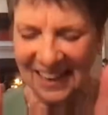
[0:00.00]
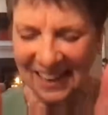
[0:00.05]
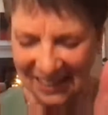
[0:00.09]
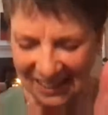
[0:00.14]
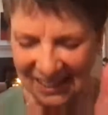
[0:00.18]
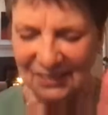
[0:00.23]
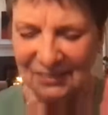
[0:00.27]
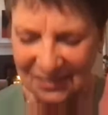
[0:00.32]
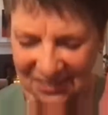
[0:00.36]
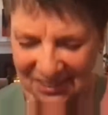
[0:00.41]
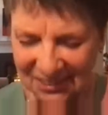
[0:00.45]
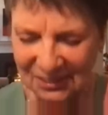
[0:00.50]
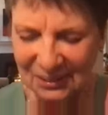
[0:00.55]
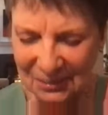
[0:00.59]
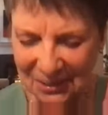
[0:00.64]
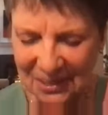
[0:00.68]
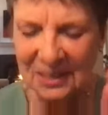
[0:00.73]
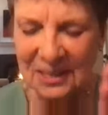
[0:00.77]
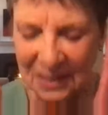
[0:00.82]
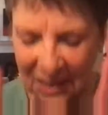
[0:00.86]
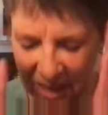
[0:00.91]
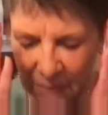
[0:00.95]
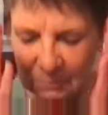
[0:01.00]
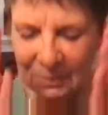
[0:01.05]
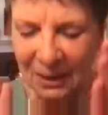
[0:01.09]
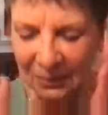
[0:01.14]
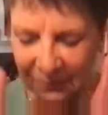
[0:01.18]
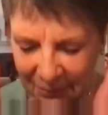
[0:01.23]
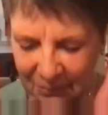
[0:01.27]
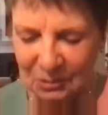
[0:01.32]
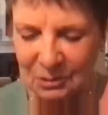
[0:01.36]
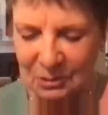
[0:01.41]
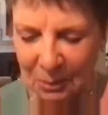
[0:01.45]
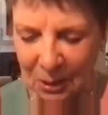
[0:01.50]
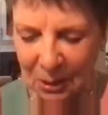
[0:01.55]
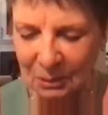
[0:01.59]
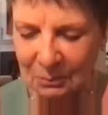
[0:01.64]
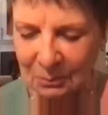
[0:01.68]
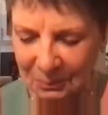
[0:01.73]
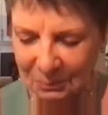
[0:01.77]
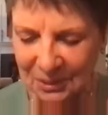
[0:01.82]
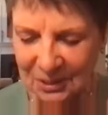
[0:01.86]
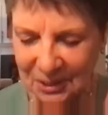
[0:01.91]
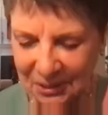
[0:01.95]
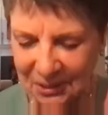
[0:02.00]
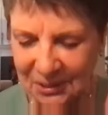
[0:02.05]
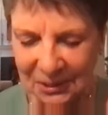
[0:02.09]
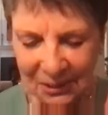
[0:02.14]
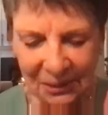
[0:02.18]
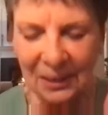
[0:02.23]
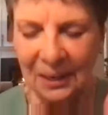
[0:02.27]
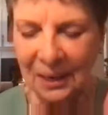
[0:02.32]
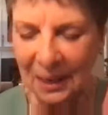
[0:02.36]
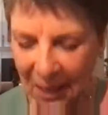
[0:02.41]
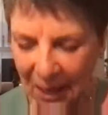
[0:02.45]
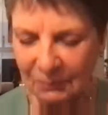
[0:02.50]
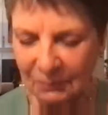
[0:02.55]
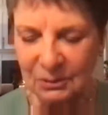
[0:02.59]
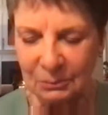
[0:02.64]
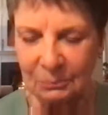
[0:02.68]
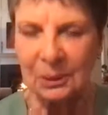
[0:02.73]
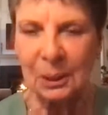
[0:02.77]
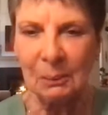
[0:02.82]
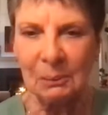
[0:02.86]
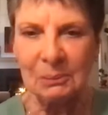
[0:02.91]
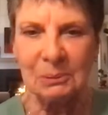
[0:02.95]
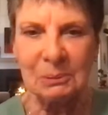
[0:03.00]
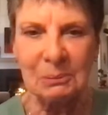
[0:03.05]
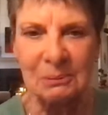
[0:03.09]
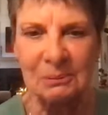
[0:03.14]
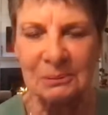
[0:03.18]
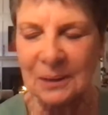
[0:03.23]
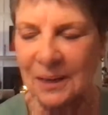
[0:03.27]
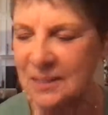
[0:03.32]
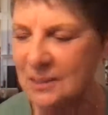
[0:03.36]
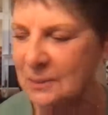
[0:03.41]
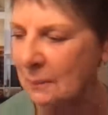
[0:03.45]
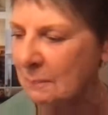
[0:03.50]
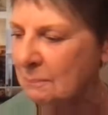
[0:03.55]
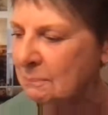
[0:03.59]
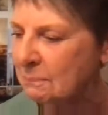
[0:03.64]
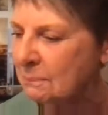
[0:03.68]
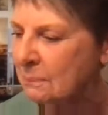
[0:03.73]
I have to know about the instrumental material and I have to be able to improvise.